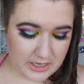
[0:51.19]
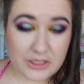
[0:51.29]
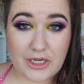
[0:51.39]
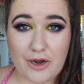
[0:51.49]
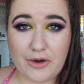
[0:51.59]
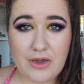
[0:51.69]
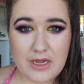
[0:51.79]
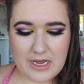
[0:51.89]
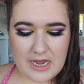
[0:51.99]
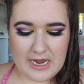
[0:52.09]
So,
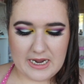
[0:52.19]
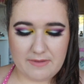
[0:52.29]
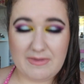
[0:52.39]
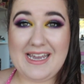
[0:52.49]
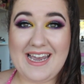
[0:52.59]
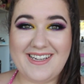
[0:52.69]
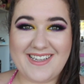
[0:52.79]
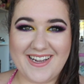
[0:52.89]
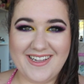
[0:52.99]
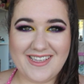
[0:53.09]

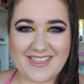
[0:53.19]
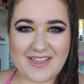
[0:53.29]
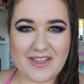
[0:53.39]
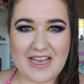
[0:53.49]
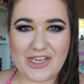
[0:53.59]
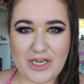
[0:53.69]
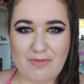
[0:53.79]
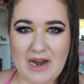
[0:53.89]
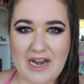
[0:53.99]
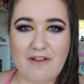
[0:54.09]
Essence, that
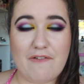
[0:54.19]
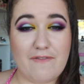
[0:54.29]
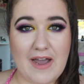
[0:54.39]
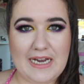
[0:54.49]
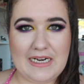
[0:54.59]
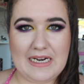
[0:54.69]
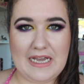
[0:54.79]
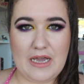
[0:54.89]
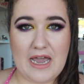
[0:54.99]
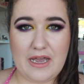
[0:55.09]
cheap brand,
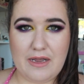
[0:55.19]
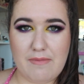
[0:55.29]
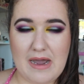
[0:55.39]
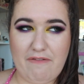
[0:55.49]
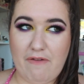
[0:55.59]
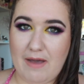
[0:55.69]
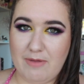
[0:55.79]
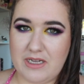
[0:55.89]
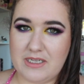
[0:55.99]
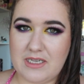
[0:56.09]
finally are in my
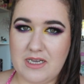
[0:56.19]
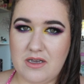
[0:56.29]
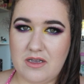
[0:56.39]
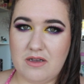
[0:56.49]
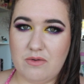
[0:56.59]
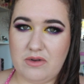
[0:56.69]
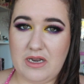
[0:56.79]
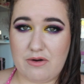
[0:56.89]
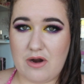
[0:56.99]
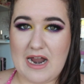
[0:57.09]
Farmers
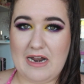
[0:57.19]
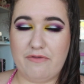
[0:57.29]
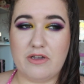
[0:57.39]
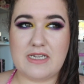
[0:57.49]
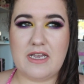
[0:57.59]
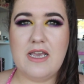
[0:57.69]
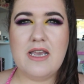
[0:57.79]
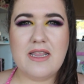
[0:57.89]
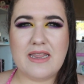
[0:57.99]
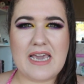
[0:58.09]
near where I live, because
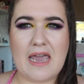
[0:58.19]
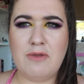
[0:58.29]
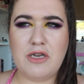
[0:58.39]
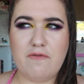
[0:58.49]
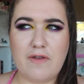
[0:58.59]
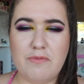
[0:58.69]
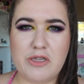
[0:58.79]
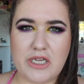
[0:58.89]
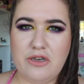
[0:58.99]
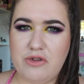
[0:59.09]
they came into
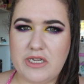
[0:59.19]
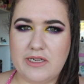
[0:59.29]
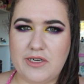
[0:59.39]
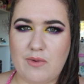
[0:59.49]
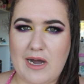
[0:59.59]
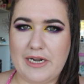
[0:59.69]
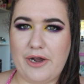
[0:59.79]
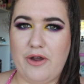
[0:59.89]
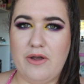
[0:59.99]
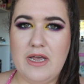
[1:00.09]
Farmers in New Zealand a while
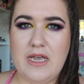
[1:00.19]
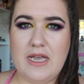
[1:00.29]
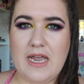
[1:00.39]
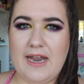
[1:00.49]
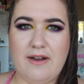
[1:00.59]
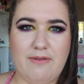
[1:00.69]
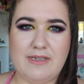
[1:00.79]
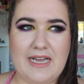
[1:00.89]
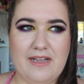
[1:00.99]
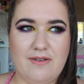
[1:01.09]
ago and I
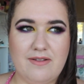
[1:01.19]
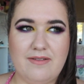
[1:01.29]
was like,